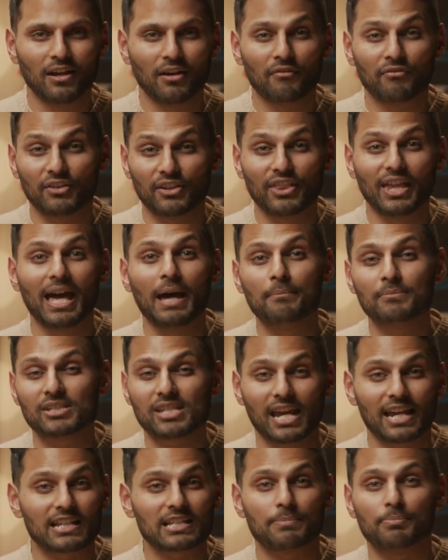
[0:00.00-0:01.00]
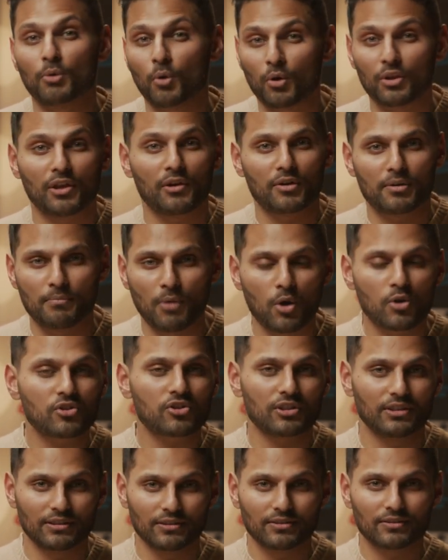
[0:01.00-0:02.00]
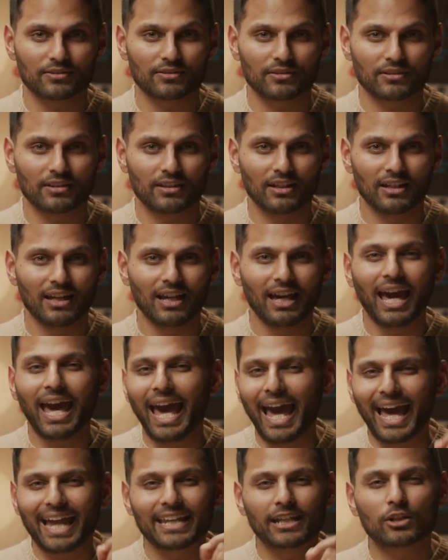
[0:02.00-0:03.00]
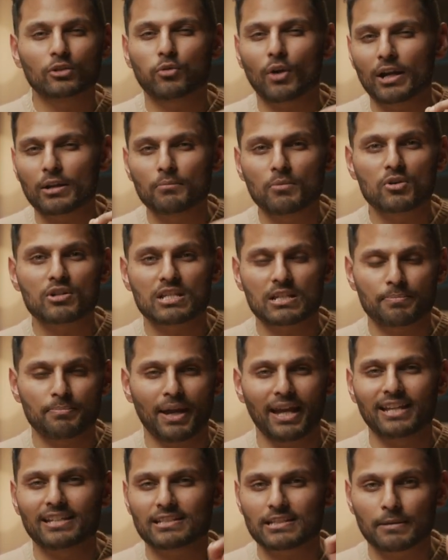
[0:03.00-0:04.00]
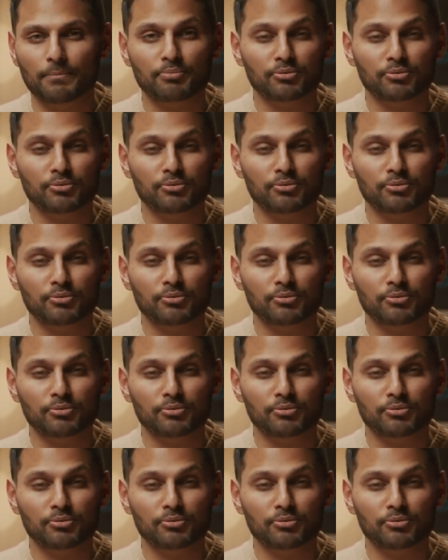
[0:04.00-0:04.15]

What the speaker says: for them to explore their emotions, an incredible space to